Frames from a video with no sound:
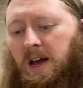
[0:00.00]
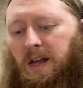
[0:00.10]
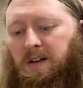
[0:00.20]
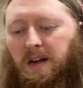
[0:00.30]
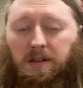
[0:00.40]

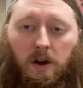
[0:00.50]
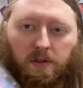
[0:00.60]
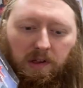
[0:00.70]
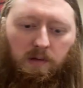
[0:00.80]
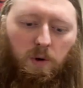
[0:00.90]
as you guys know,
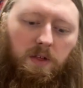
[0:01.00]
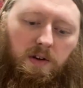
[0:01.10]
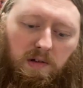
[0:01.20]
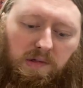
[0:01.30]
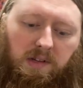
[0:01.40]
this is one of
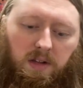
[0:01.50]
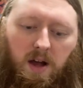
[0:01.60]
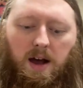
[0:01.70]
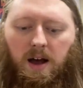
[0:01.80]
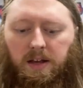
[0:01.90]
those
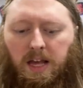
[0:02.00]
uh,